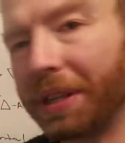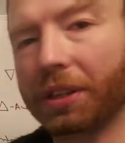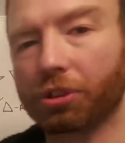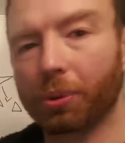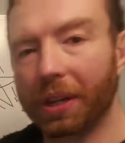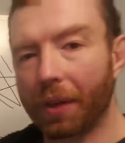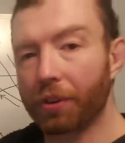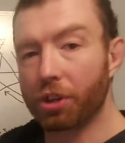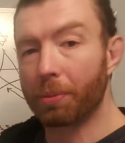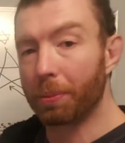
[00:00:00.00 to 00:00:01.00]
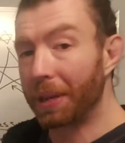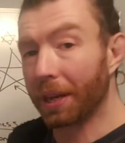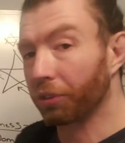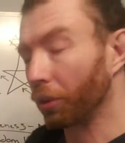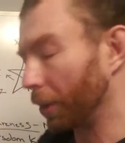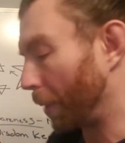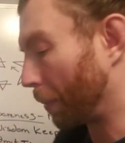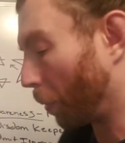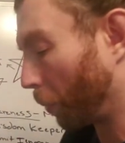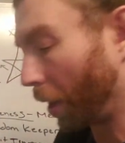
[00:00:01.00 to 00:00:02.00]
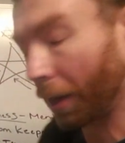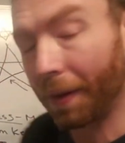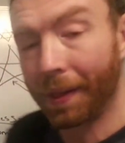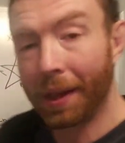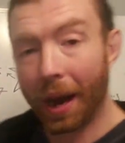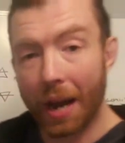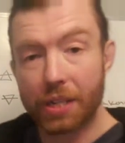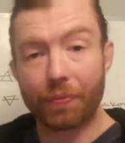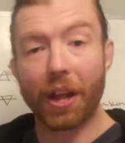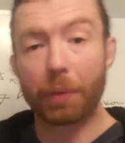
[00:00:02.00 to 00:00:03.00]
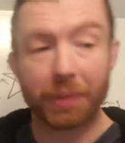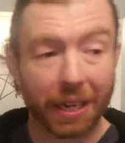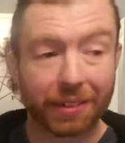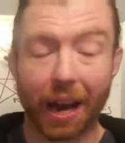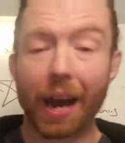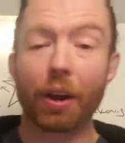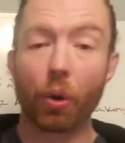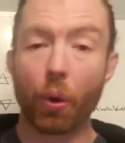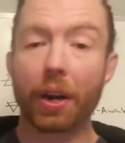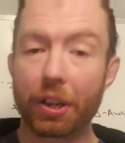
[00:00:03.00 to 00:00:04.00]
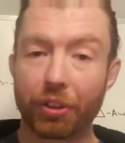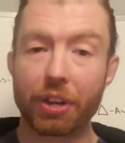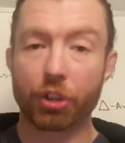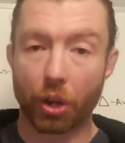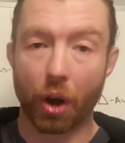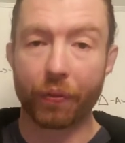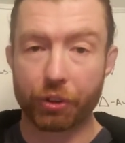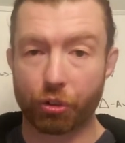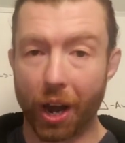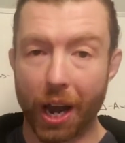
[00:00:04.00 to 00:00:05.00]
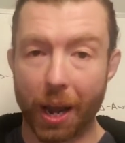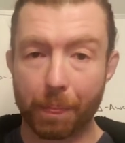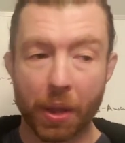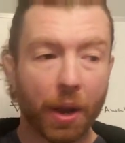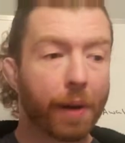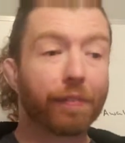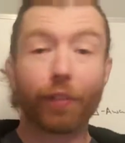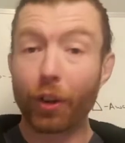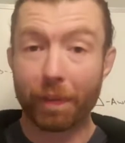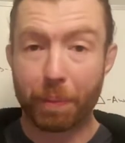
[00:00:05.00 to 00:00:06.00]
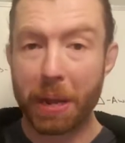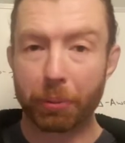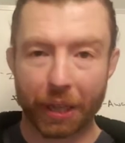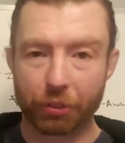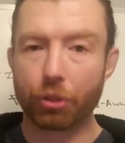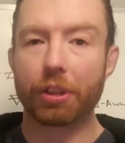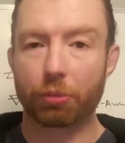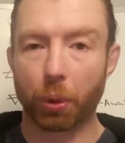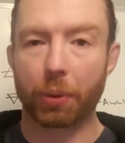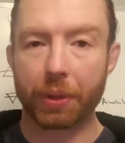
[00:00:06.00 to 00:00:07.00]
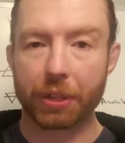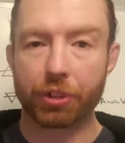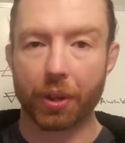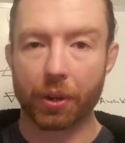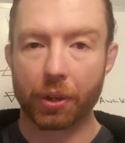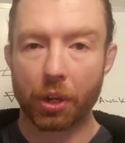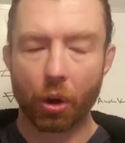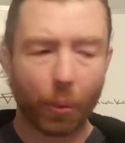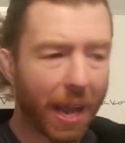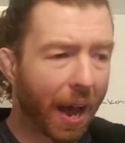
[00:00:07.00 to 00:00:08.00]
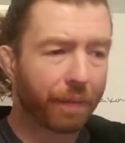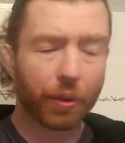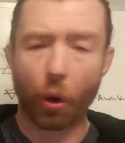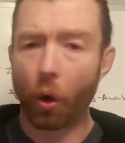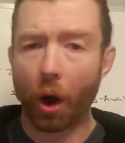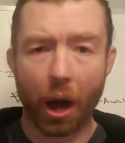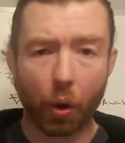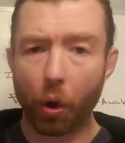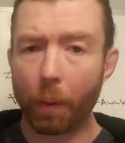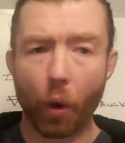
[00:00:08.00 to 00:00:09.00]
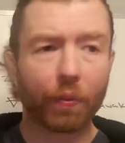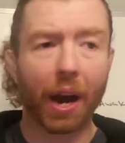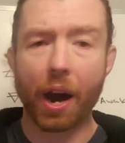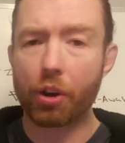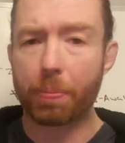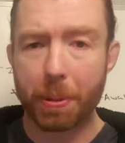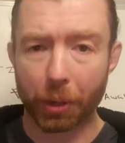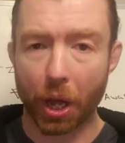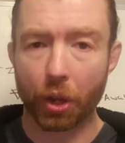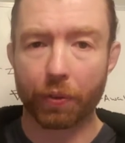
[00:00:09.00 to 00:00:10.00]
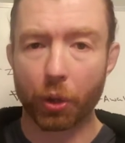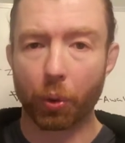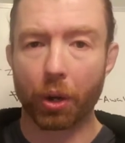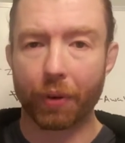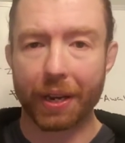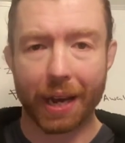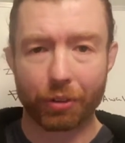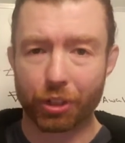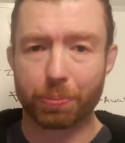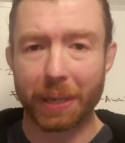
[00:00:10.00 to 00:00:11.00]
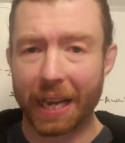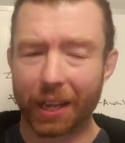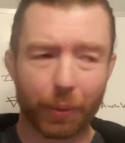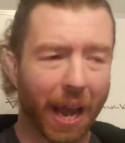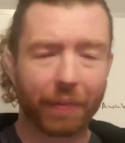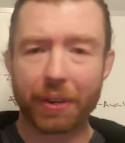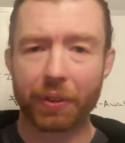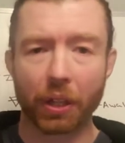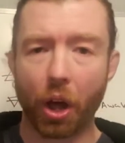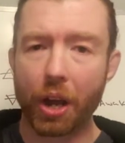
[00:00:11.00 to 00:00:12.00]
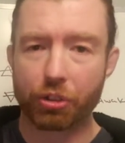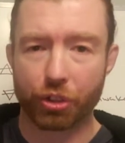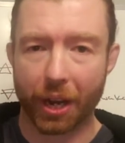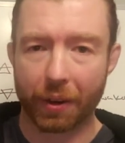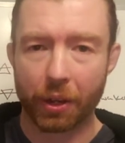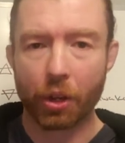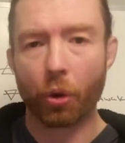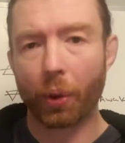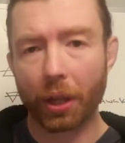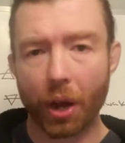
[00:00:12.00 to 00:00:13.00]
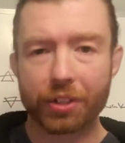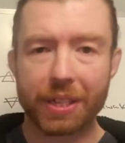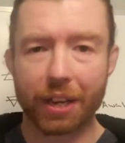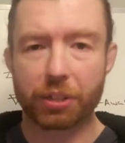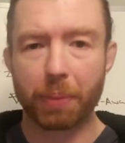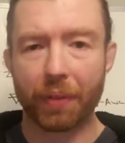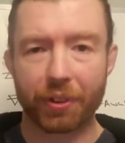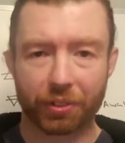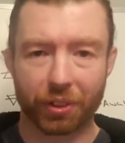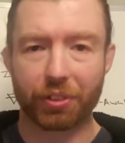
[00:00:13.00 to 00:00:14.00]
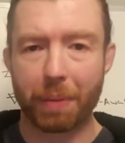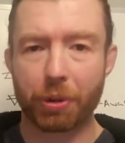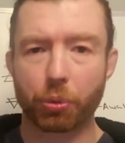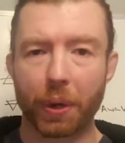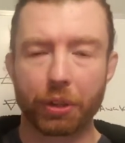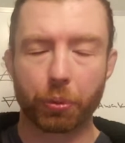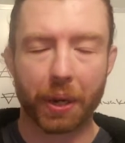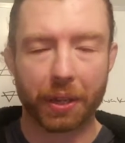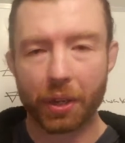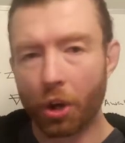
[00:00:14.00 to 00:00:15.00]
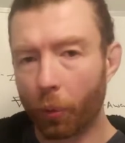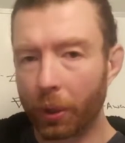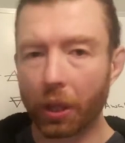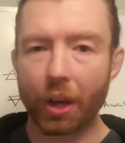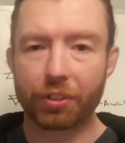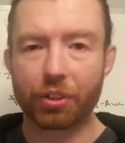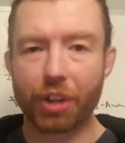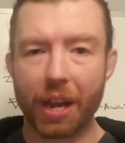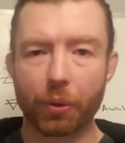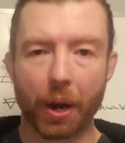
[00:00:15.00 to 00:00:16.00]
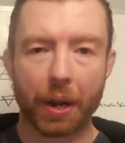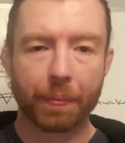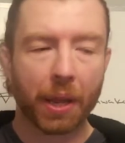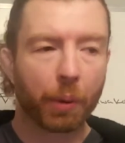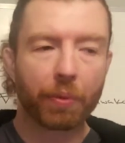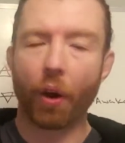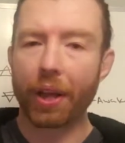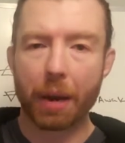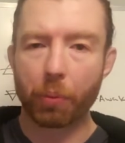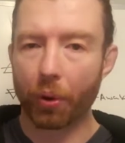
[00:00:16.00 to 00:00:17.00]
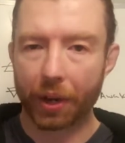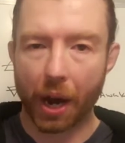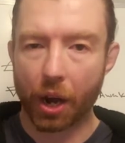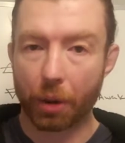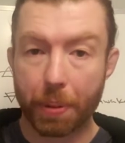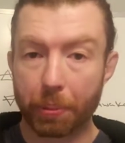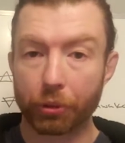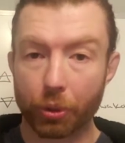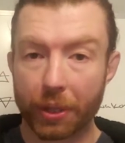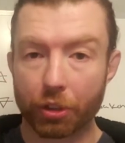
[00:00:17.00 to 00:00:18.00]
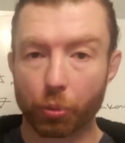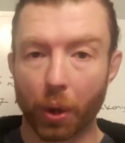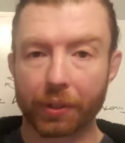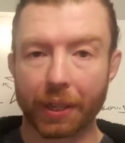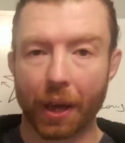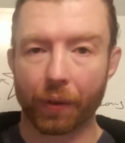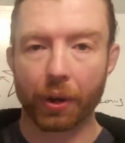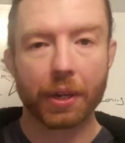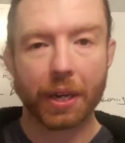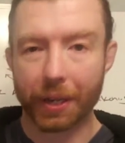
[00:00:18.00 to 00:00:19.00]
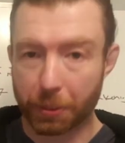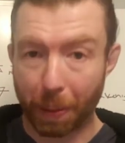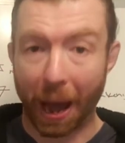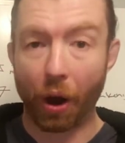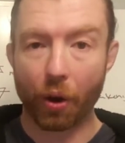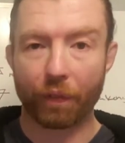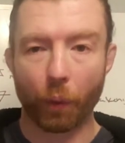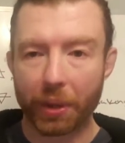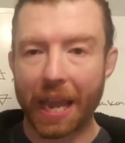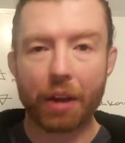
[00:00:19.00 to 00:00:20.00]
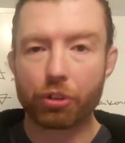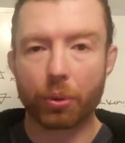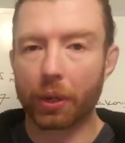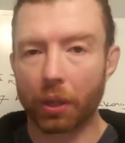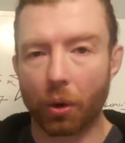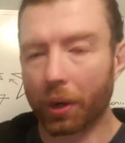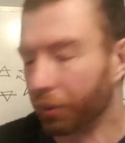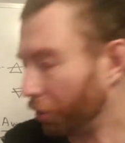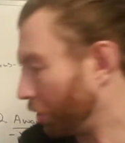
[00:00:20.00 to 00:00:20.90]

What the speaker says: this to another human being. It's the only way it will work. I developed an entire organization called The Tribe, full of people that do this work with each other. We have over 100 people all over the world right now, just beginning. We haven't even launched yet. We launch next month. It's December 2020. We launched in January. We've already got more than 100 people doing this work together. It's powerful. We can't do it alone. It's just